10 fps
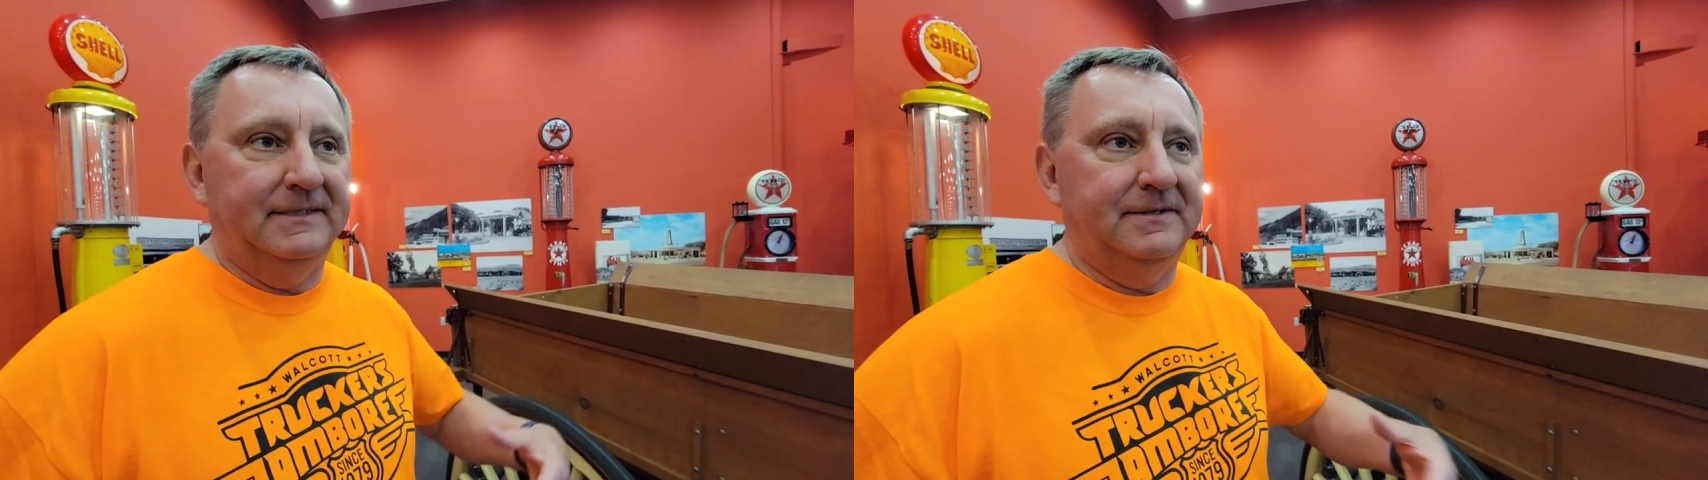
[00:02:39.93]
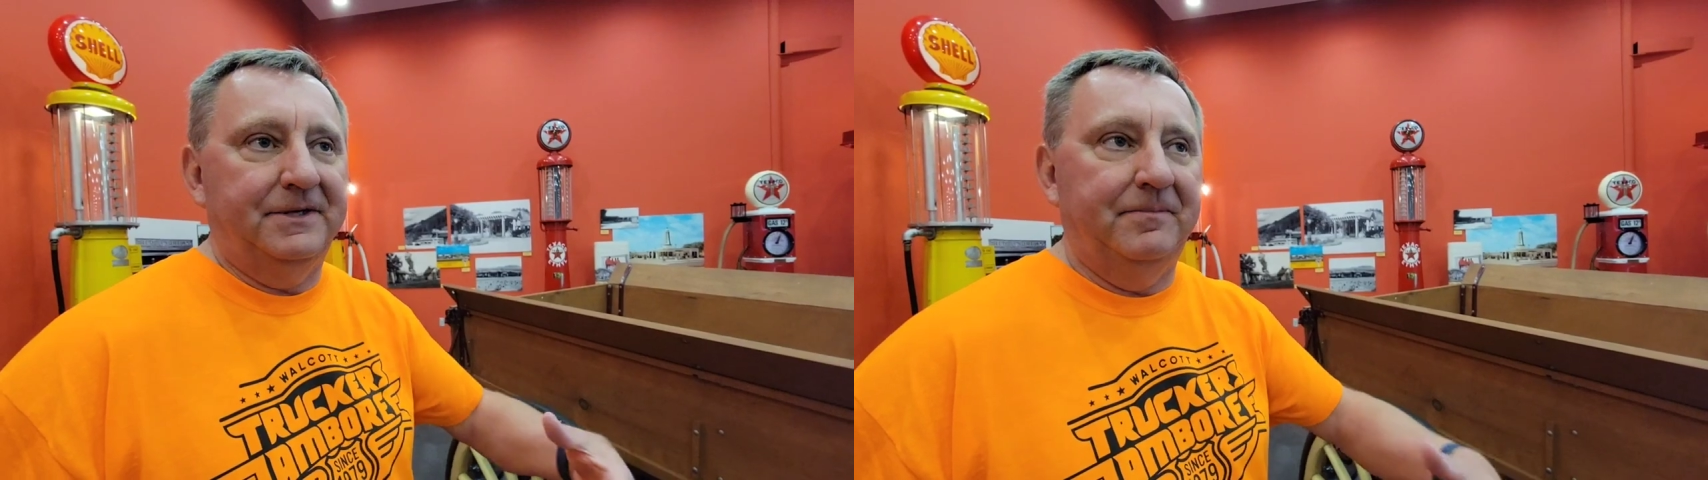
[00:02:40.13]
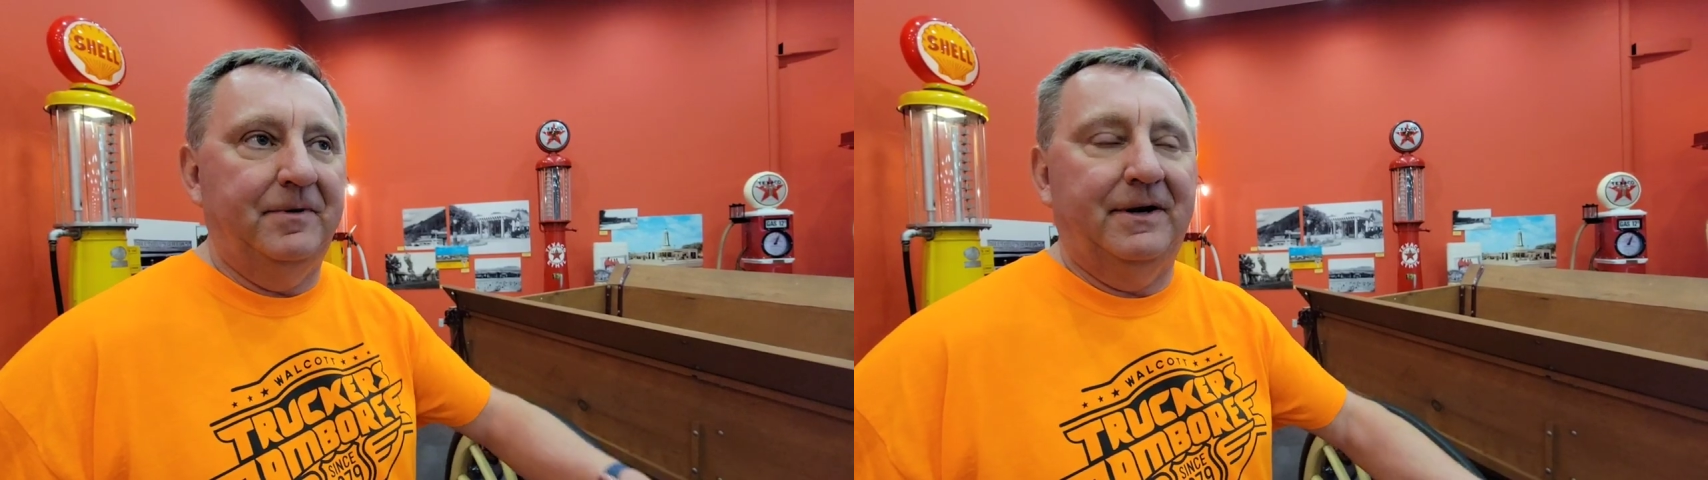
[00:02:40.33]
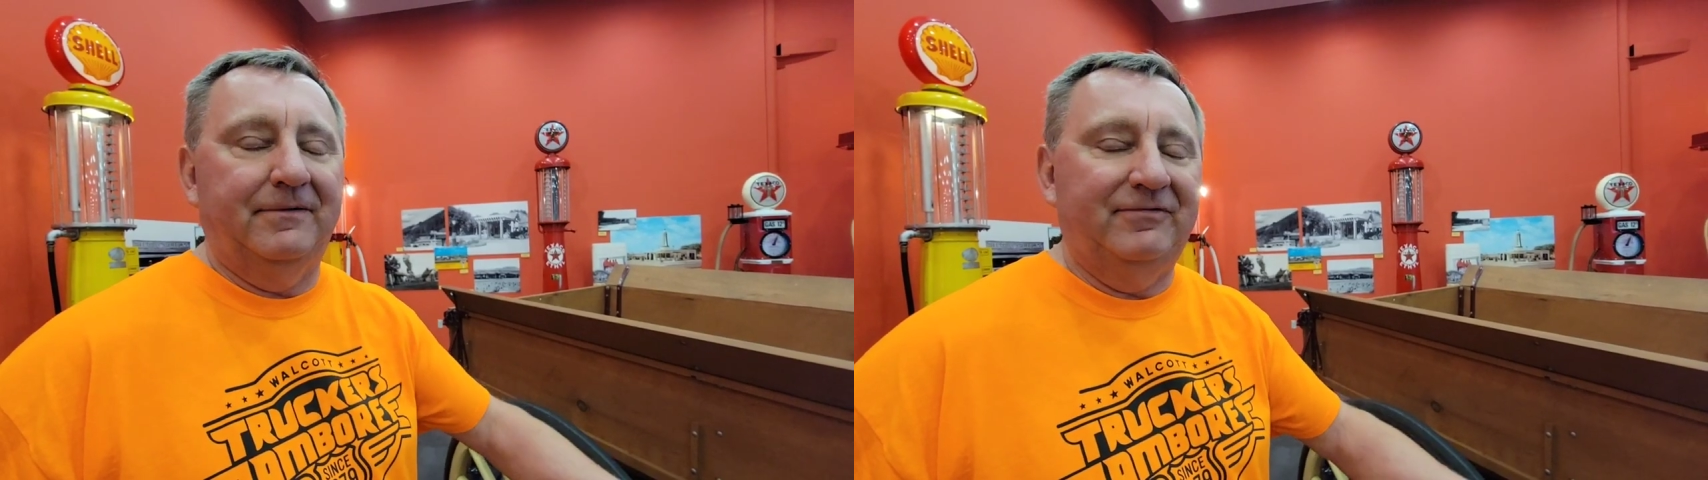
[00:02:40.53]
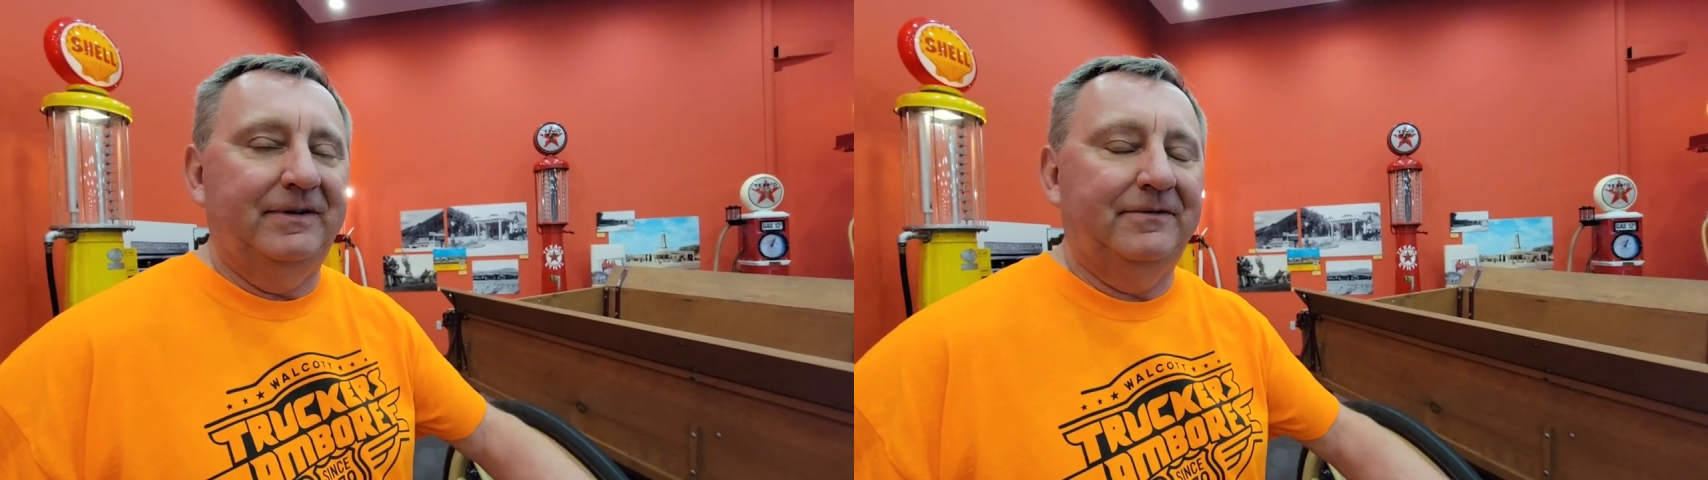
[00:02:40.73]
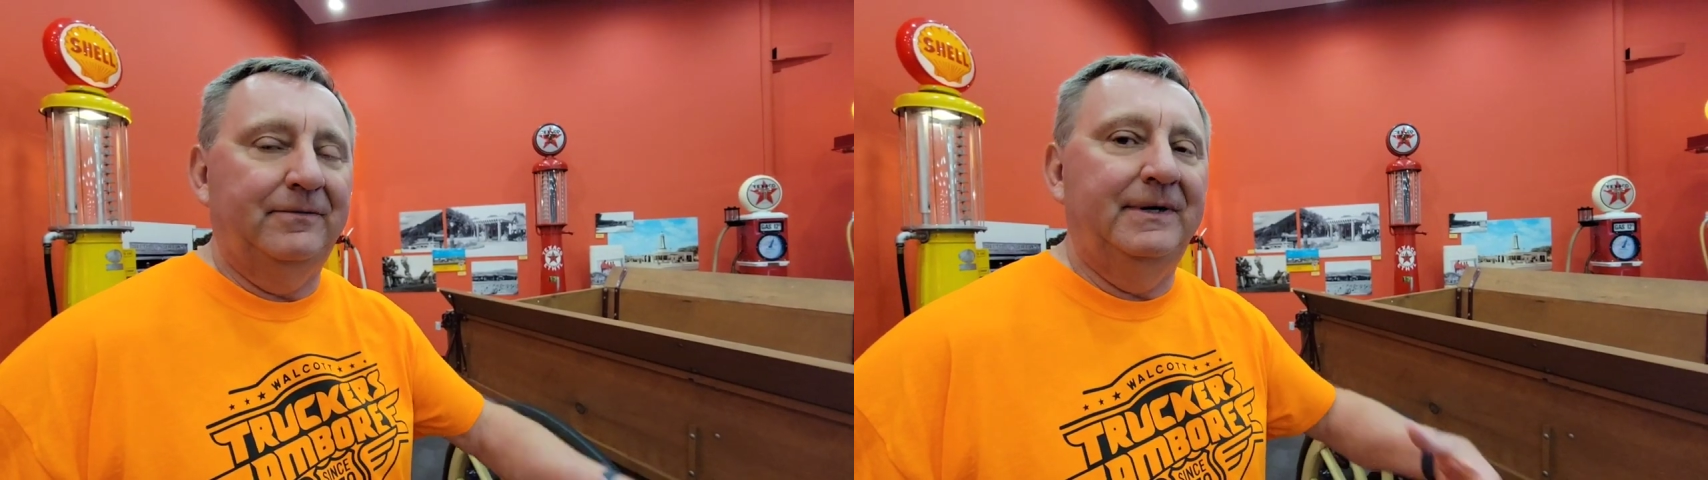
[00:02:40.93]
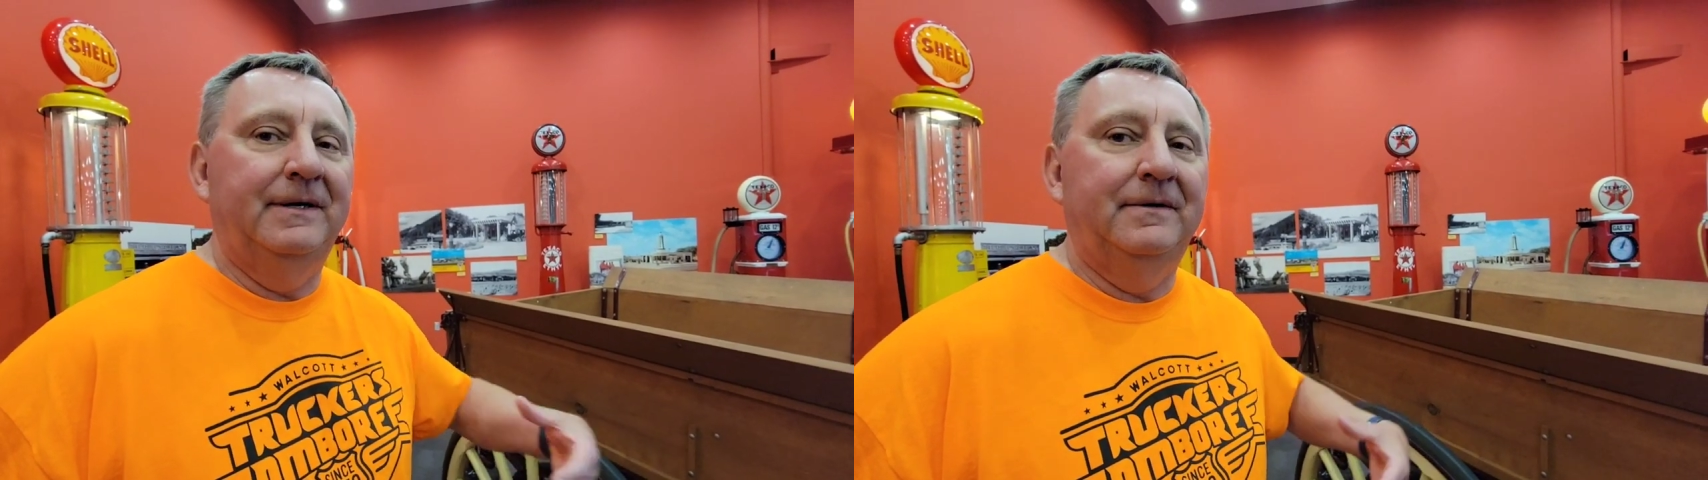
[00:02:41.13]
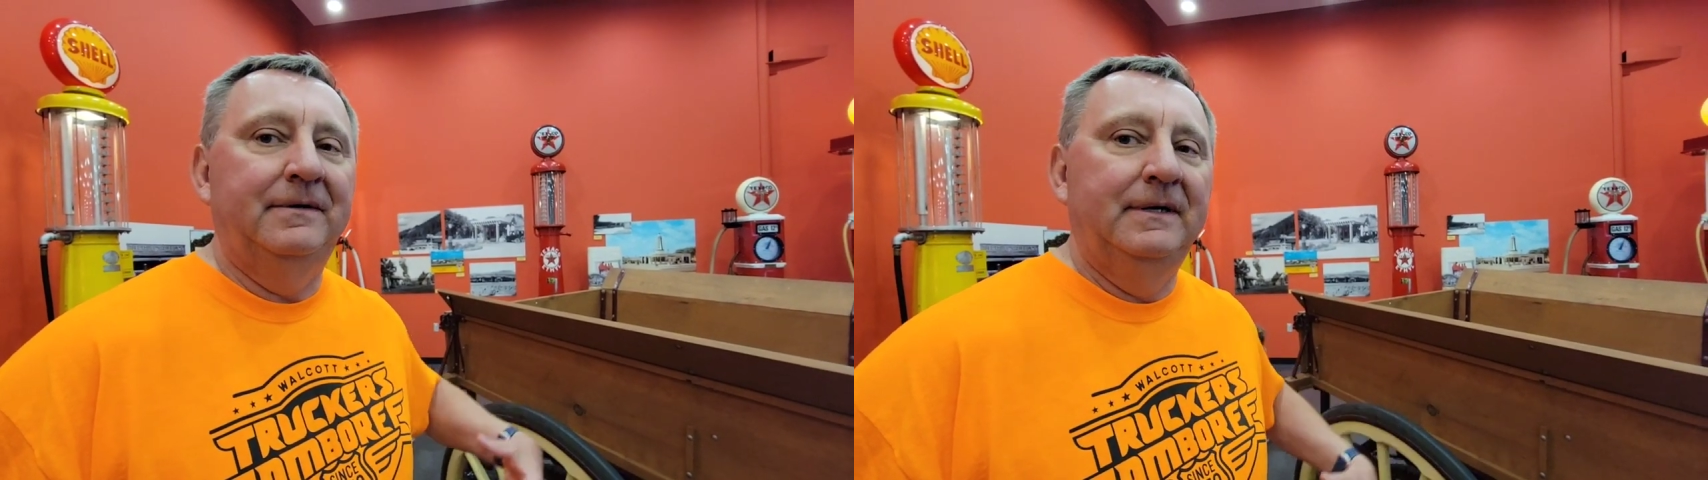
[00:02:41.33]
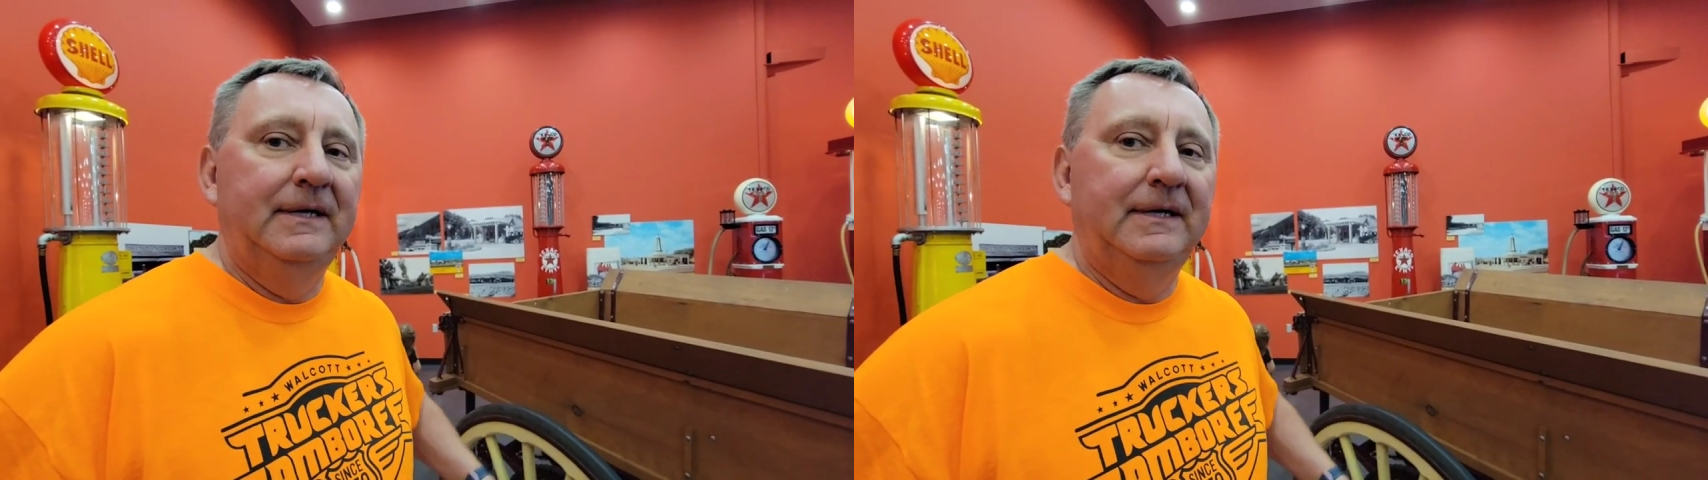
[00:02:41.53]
So you bought a fifth wheel,